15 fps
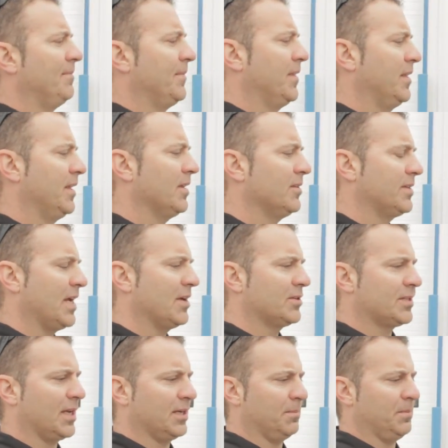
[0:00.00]
The other
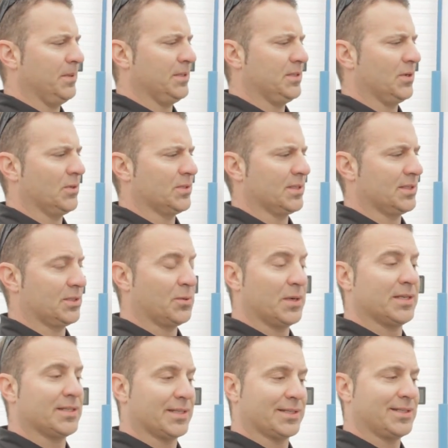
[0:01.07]
downside to PTOs is
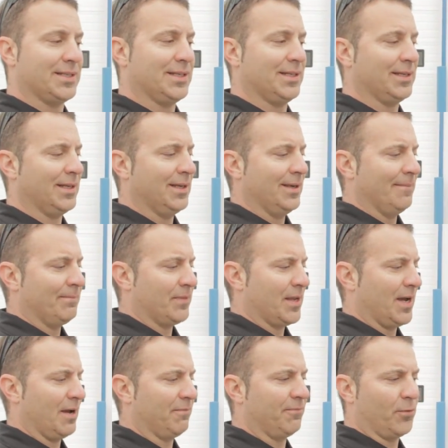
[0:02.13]
2016,
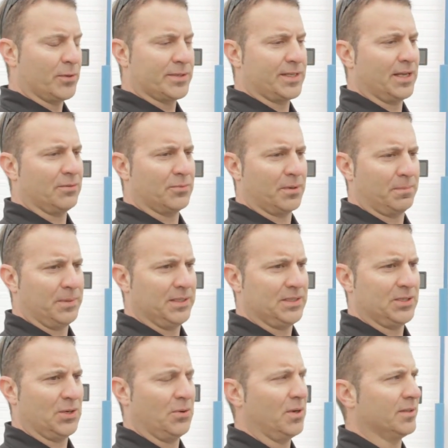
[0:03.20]
Ford's getting rid of
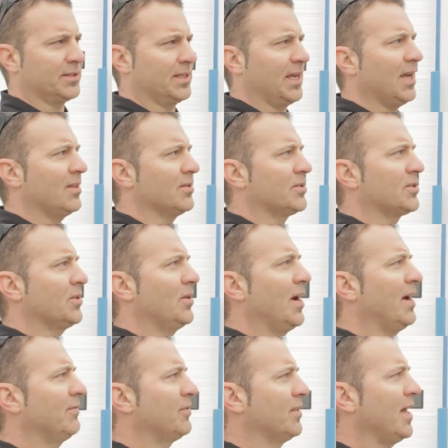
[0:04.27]
PTO altogether. So
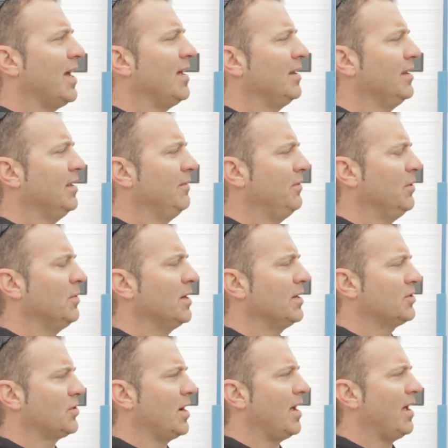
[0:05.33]
after that, if you
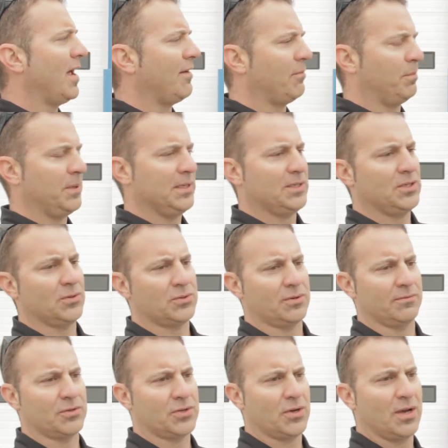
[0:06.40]
want to have a PTO
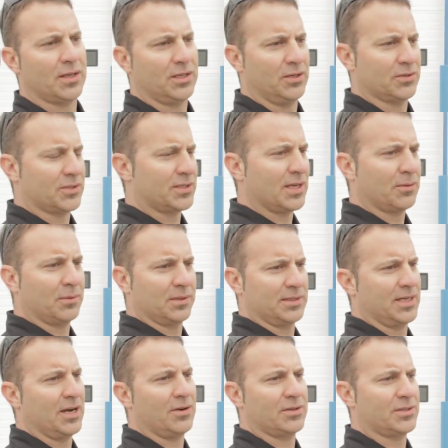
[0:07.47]
driven truck, you're stuck with a
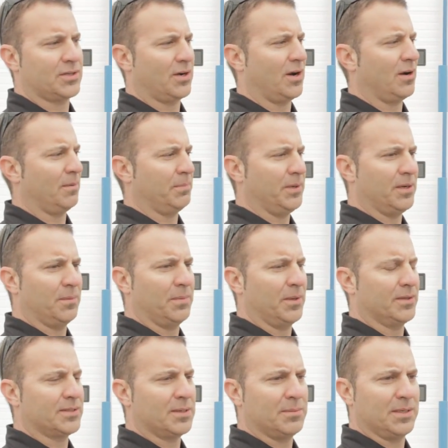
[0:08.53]
TerraStar or
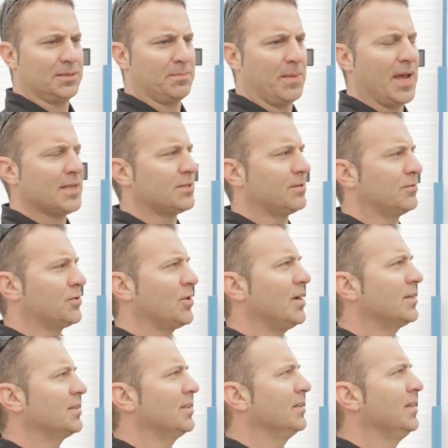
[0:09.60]
Peterbilt, some of these massive
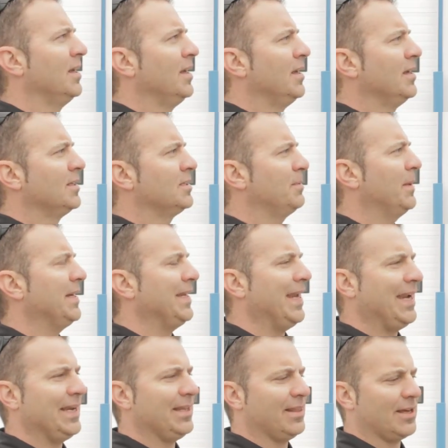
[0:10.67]
trucks, and spending
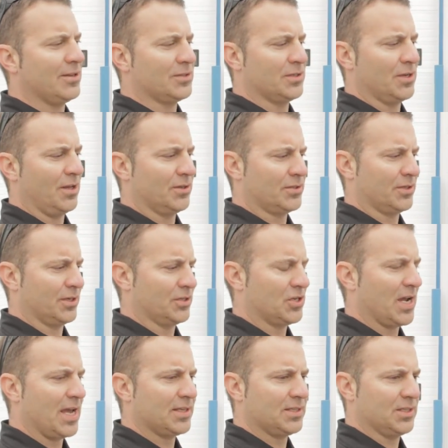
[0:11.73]
$80,000 on a
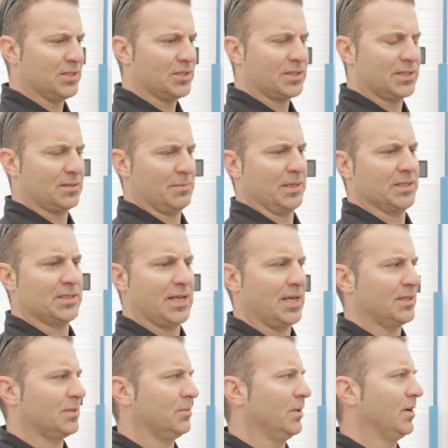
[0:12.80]
chassis just doesn't make
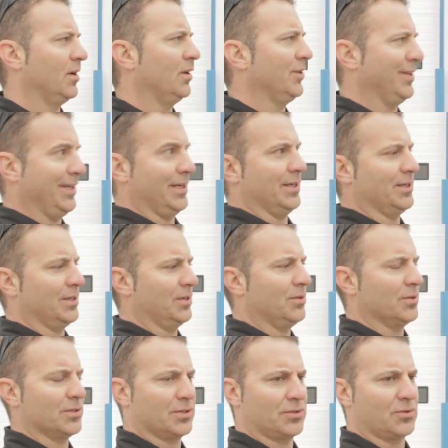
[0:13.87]
sense when all you needed to do
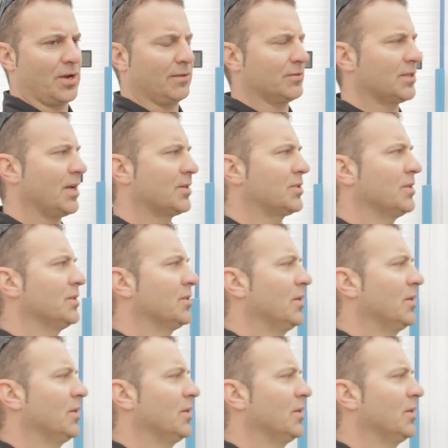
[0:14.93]
is just drive suction.